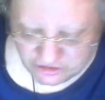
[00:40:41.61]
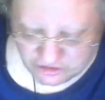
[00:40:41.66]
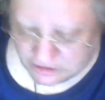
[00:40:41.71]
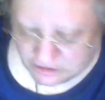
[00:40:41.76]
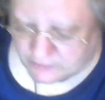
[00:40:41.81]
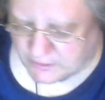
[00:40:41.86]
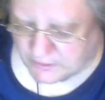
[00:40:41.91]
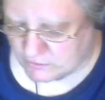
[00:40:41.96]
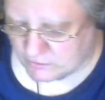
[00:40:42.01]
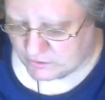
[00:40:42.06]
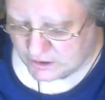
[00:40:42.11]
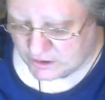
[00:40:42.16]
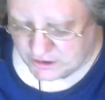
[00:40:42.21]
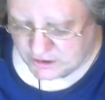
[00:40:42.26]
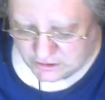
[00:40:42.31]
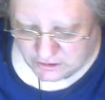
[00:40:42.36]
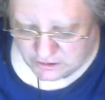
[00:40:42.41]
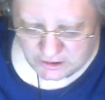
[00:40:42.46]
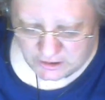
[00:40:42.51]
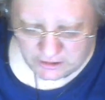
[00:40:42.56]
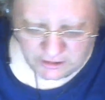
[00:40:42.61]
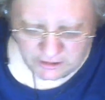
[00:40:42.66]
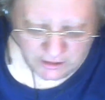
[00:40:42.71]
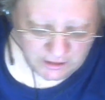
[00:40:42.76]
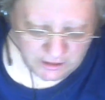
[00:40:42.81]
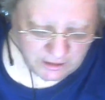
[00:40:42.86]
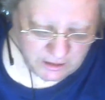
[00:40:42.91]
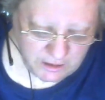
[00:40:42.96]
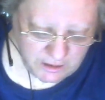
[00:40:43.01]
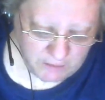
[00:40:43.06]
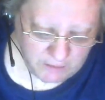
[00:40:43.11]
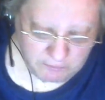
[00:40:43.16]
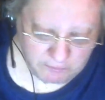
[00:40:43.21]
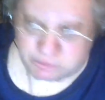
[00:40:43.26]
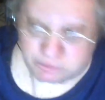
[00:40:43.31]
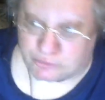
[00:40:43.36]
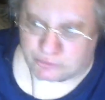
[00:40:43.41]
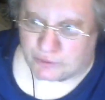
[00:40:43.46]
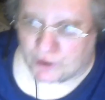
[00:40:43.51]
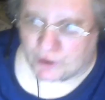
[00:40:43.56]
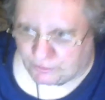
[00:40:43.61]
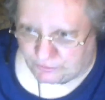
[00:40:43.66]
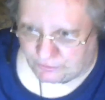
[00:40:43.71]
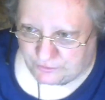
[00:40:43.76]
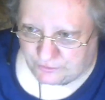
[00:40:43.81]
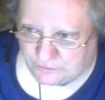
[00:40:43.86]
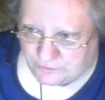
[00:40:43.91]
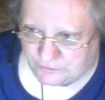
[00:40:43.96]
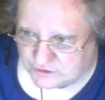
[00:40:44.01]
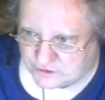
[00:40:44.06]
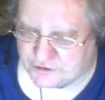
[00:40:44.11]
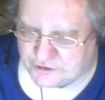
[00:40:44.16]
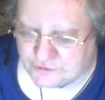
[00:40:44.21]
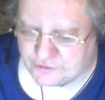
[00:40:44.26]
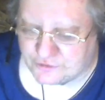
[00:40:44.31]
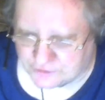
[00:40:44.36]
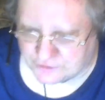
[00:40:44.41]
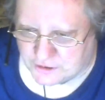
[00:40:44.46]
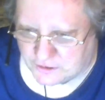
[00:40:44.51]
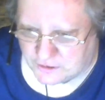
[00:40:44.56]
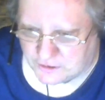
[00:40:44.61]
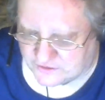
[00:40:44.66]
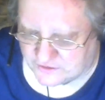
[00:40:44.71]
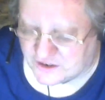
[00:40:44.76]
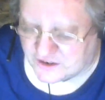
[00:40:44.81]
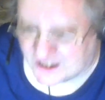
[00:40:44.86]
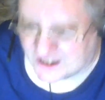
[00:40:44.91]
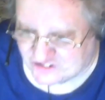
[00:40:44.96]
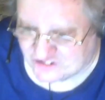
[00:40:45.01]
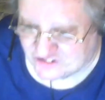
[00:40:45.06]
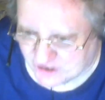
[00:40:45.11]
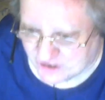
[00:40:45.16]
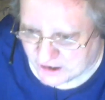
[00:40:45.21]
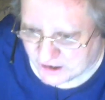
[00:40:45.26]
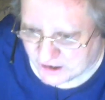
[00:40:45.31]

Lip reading: about Ranieri broke literally the next day